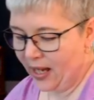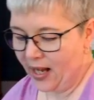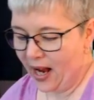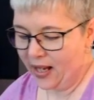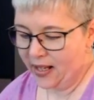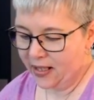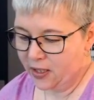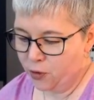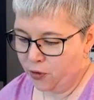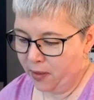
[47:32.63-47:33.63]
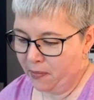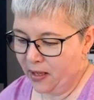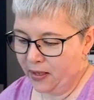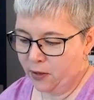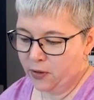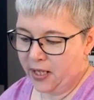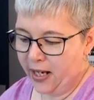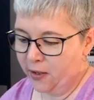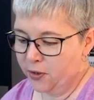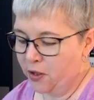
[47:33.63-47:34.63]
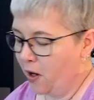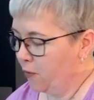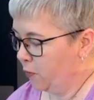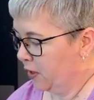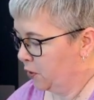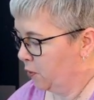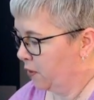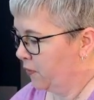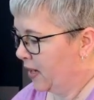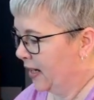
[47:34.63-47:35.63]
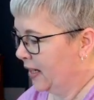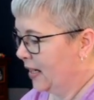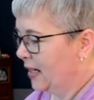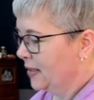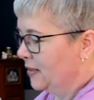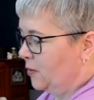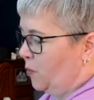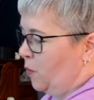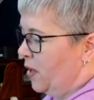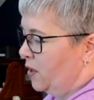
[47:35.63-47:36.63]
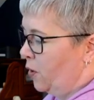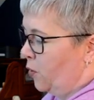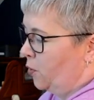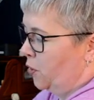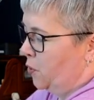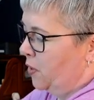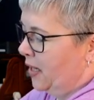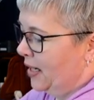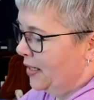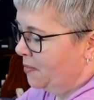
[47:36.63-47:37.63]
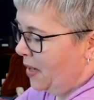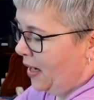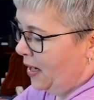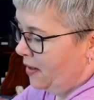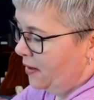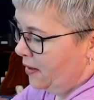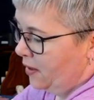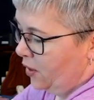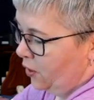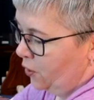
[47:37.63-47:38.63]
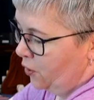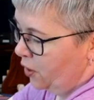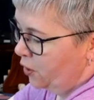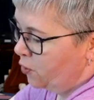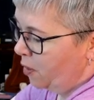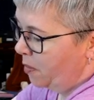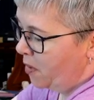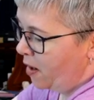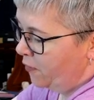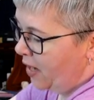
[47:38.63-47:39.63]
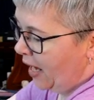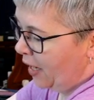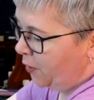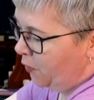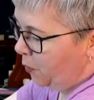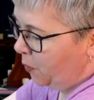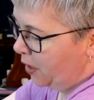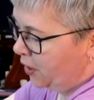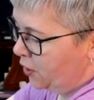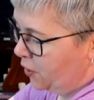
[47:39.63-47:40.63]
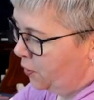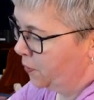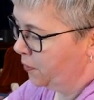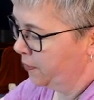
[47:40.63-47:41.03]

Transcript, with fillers: And I like to trim my little tails off when doing flying geese when the whole unit is made. You could trim them off now if you wanted to.